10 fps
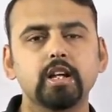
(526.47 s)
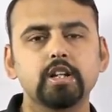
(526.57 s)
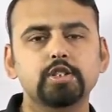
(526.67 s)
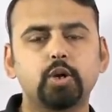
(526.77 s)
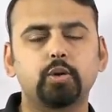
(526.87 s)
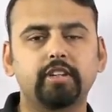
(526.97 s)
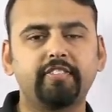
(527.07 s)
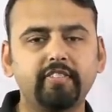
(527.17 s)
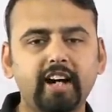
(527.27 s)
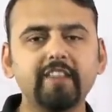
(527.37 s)
So the
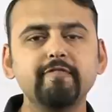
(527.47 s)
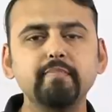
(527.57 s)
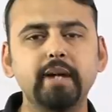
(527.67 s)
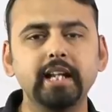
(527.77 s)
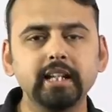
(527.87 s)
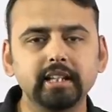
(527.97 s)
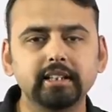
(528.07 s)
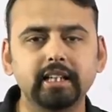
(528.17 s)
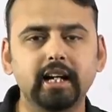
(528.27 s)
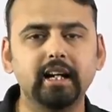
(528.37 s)
five men,
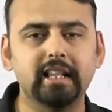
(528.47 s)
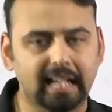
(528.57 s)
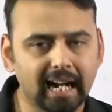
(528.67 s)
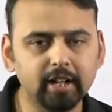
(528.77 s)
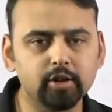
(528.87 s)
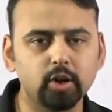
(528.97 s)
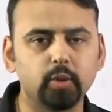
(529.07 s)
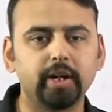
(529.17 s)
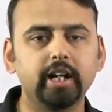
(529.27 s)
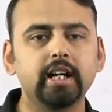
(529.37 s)
their Land
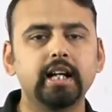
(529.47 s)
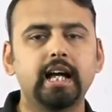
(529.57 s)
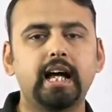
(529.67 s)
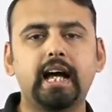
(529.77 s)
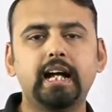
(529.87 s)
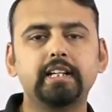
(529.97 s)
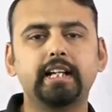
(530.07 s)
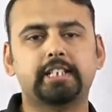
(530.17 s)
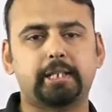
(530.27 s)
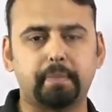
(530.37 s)
Rover
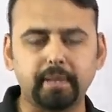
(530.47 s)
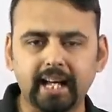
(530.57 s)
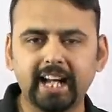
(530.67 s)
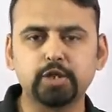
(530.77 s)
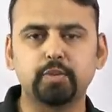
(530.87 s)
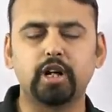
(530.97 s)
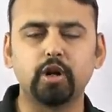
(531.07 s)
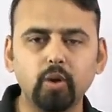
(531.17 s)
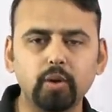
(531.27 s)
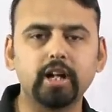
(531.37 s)
and their supplies were
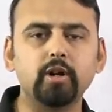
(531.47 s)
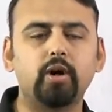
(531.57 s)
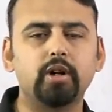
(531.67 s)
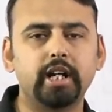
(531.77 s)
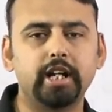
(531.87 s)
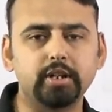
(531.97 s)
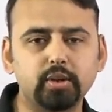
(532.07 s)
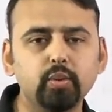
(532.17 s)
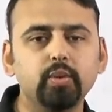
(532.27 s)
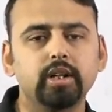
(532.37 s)
loaded on
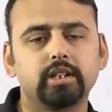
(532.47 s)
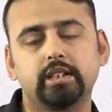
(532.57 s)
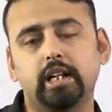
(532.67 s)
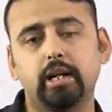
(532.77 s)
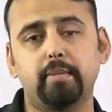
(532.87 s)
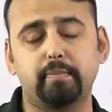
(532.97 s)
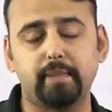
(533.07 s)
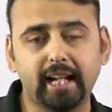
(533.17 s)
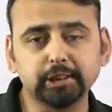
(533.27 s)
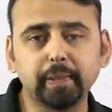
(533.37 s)
into the
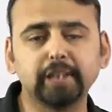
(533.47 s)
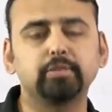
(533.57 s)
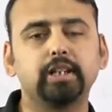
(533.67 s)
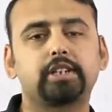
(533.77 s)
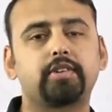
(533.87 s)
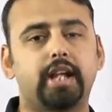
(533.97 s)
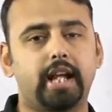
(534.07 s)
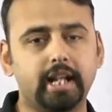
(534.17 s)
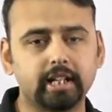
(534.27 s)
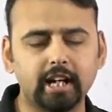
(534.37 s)
blank space military
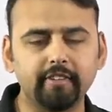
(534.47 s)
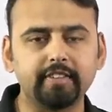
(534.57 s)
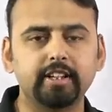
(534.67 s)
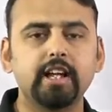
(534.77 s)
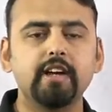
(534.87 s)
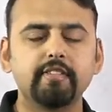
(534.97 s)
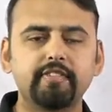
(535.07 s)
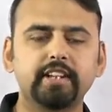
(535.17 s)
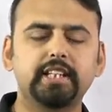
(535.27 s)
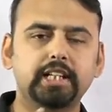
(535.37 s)
aircraft.
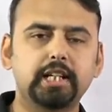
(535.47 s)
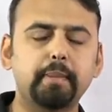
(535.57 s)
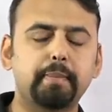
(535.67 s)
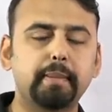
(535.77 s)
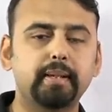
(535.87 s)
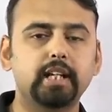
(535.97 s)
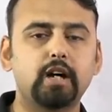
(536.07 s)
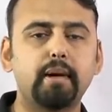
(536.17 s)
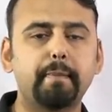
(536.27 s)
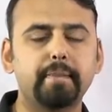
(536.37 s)
Fir dekhiye B mein
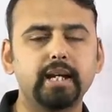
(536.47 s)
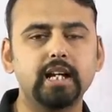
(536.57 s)
diya hua B,